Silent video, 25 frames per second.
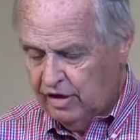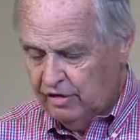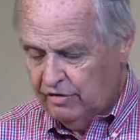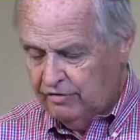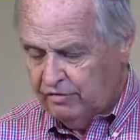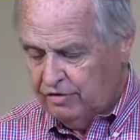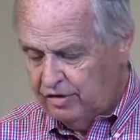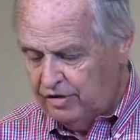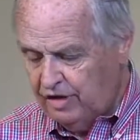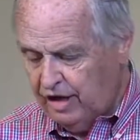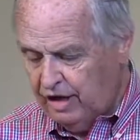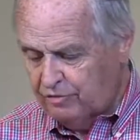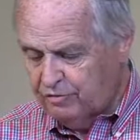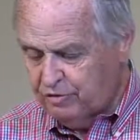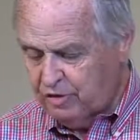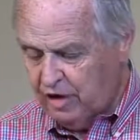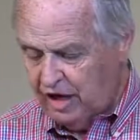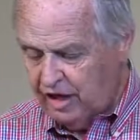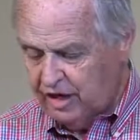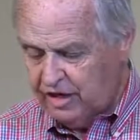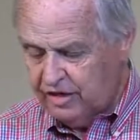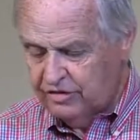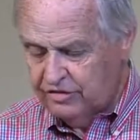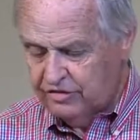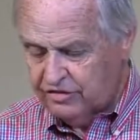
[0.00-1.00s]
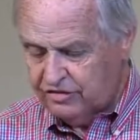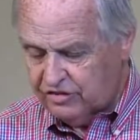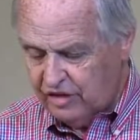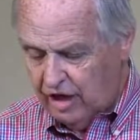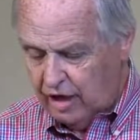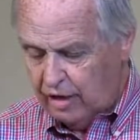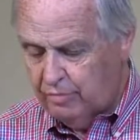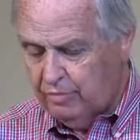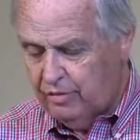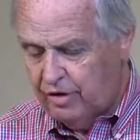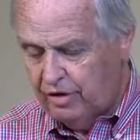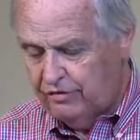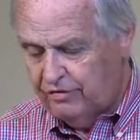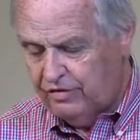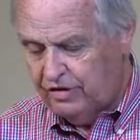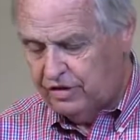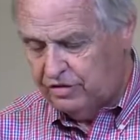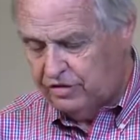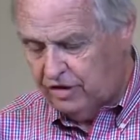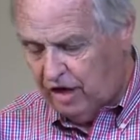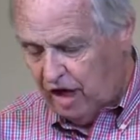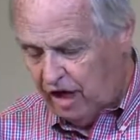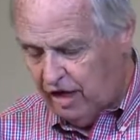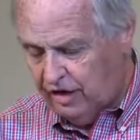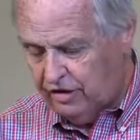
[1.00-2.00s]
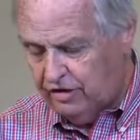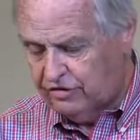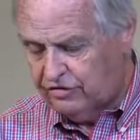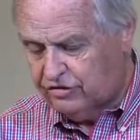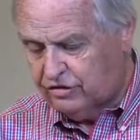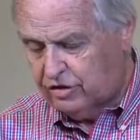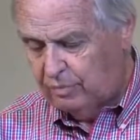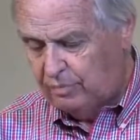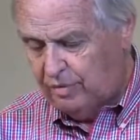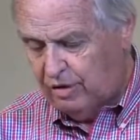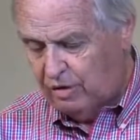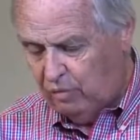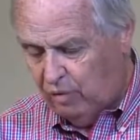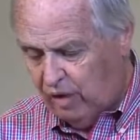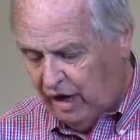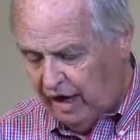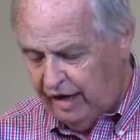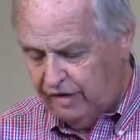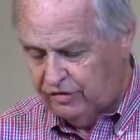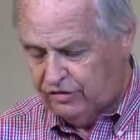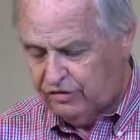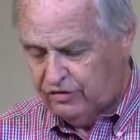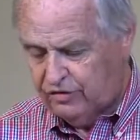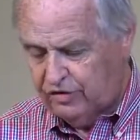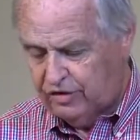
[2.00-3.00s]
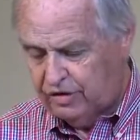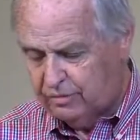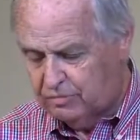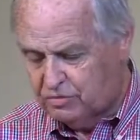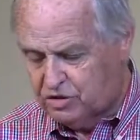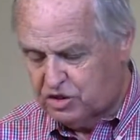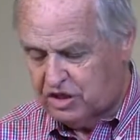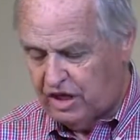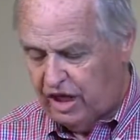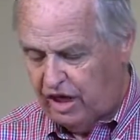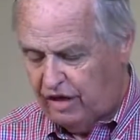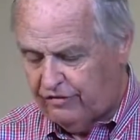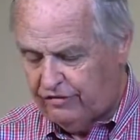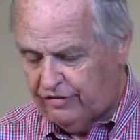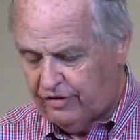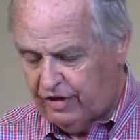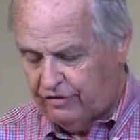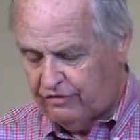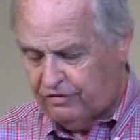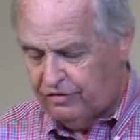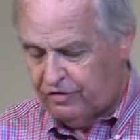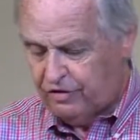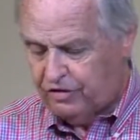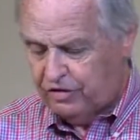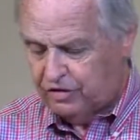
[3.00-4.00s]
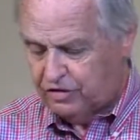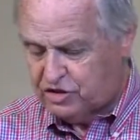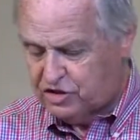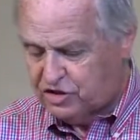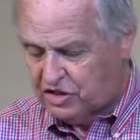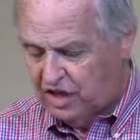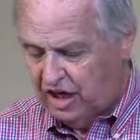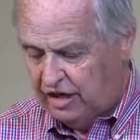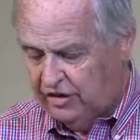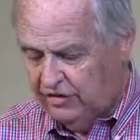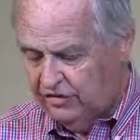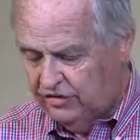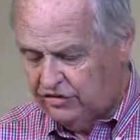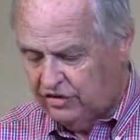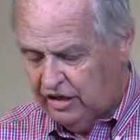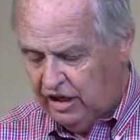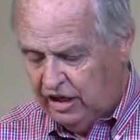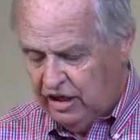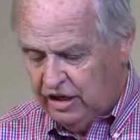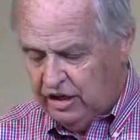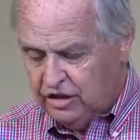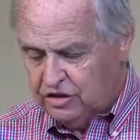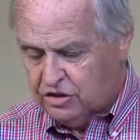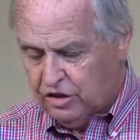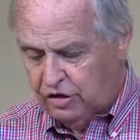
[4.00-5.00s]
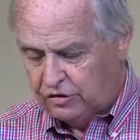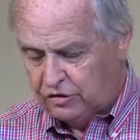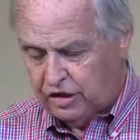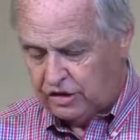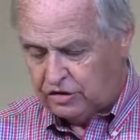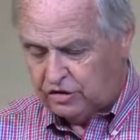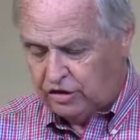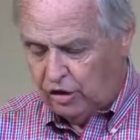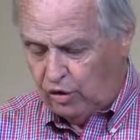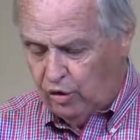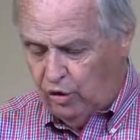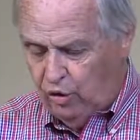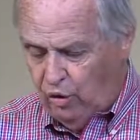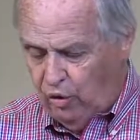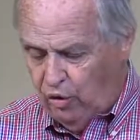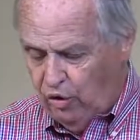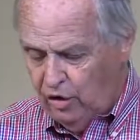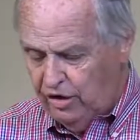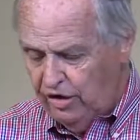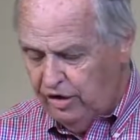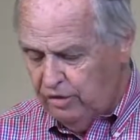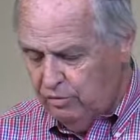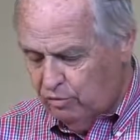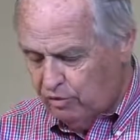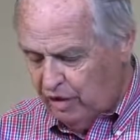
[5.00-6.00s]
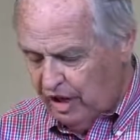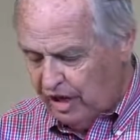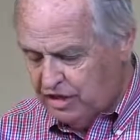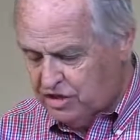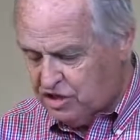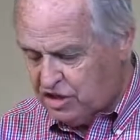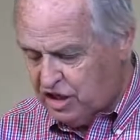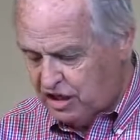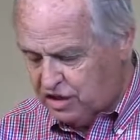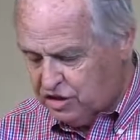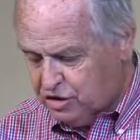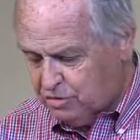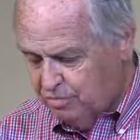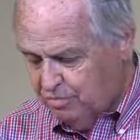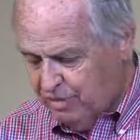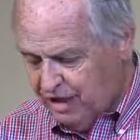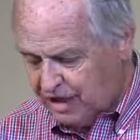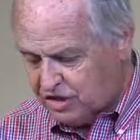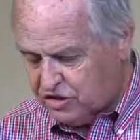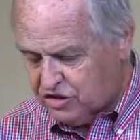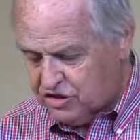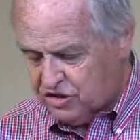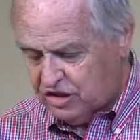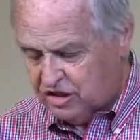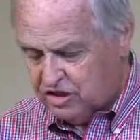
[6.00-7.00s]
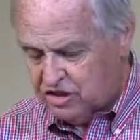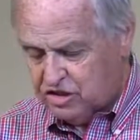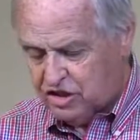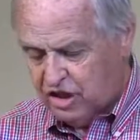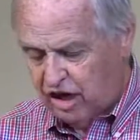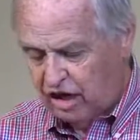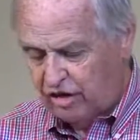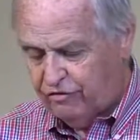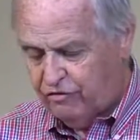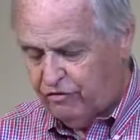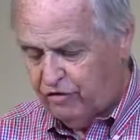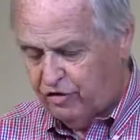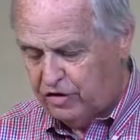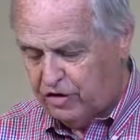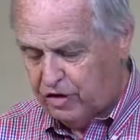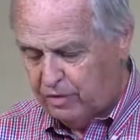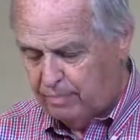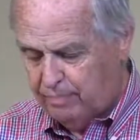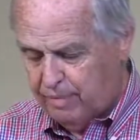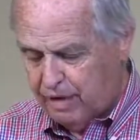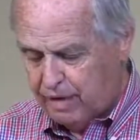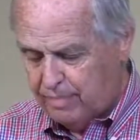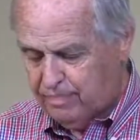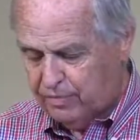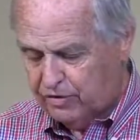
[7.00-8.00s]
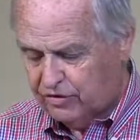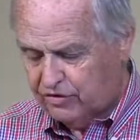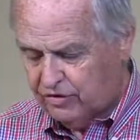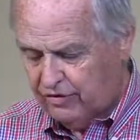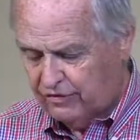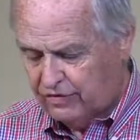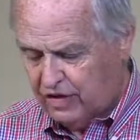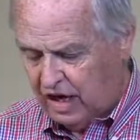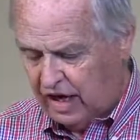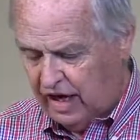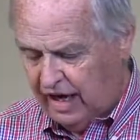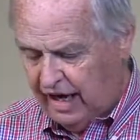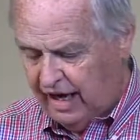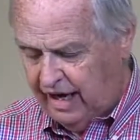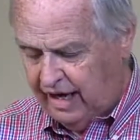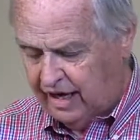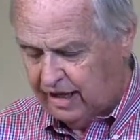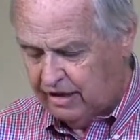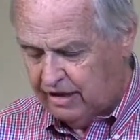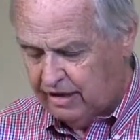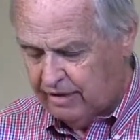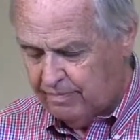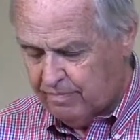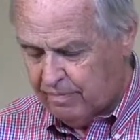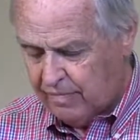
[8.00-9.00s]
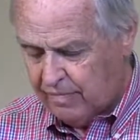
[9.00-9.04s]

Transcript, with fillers: For they've taken some of the daughters to be wives for themselves and for their sons, so that the holy race has mixed itself with the peoples of the land.